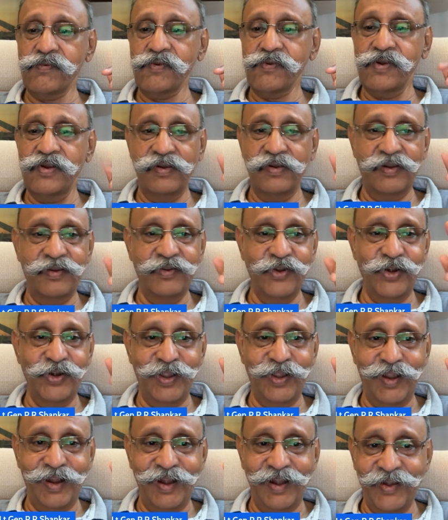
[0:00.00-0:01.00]

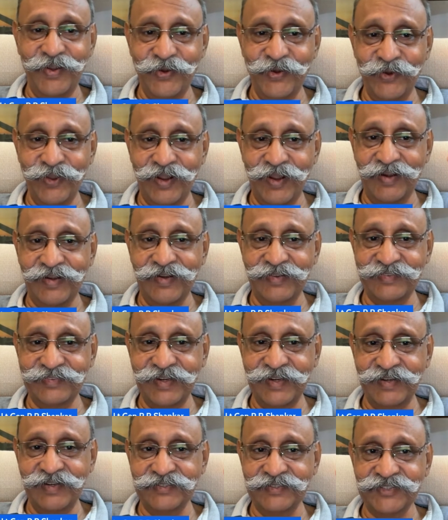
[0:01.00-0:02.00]
You have to
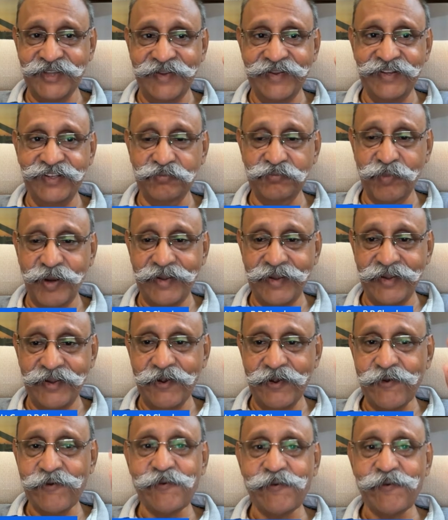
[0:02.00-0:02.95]
understand the Chinese mind.